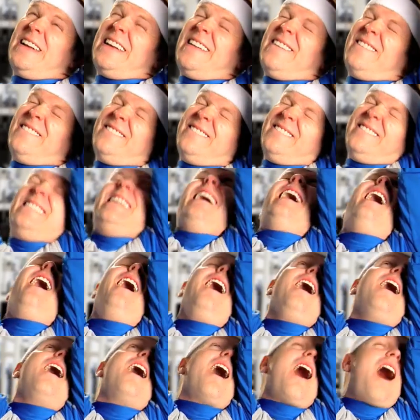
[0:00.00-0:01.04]
it.
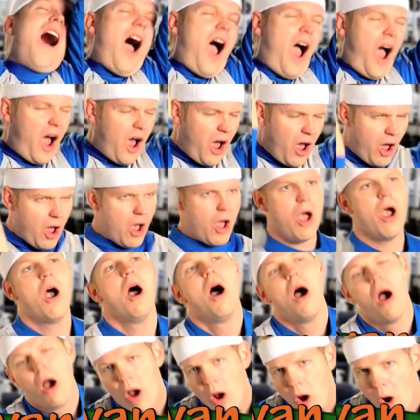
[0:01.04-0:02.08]
Ugh.
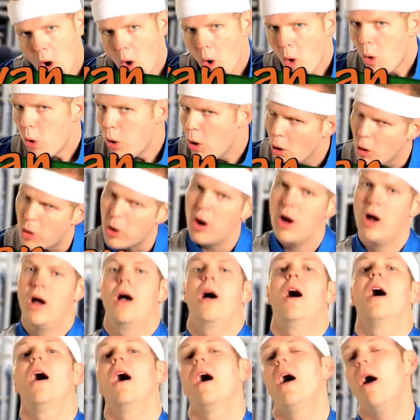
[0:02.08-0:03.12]
Whew.
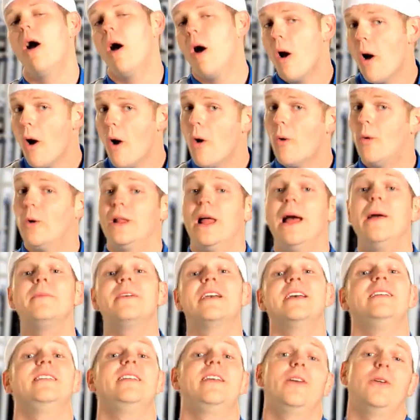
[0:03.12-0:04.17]
Well, I'm
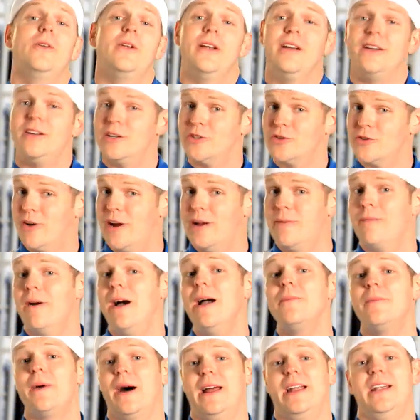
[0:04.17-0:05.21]
continuing to train
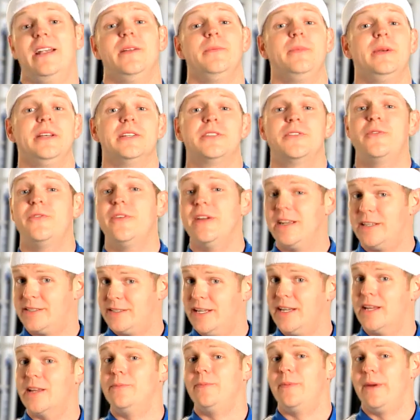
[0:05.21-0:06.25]
my body to be as fit as
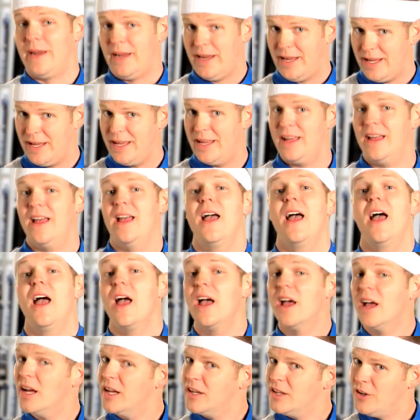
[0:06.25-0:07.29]
it can be.
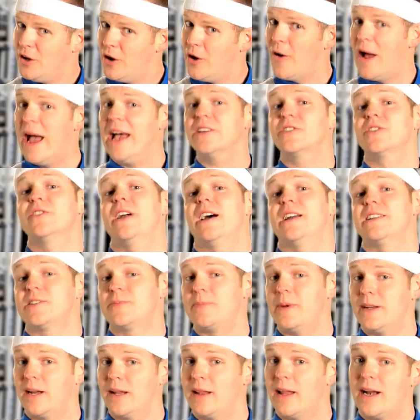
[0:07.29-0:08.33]
You know, astronauts
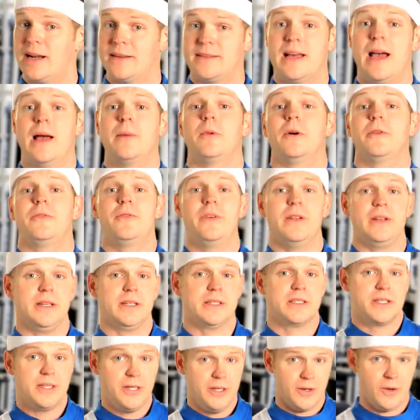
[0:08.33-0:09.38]
spend a lot of time on
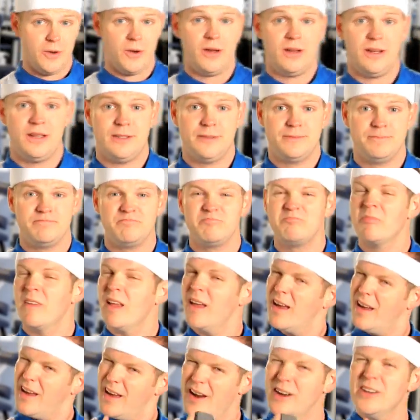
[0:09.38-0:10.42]
fitness, too.
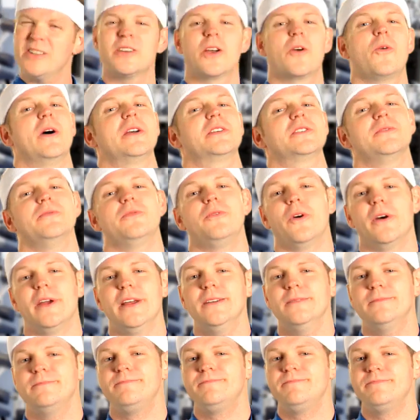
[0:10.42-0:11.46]
Here's a question for you.
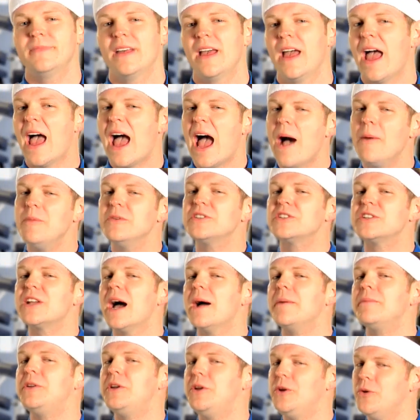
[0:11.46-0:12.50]
How much
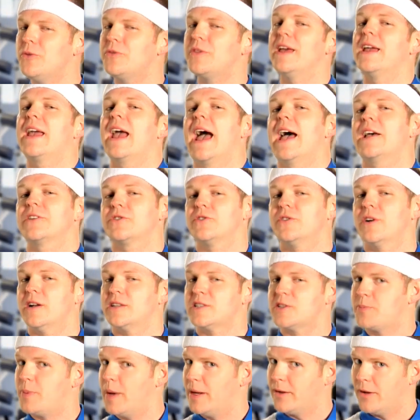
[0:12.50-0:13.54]
time do you think astronauts
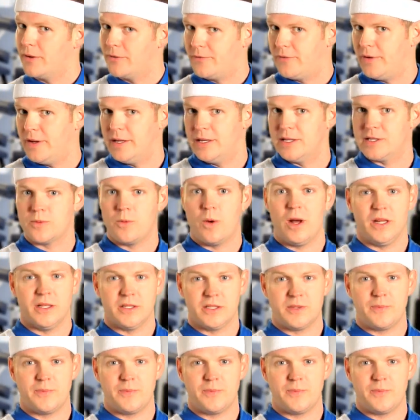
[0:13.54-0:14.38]
spend on fitness while in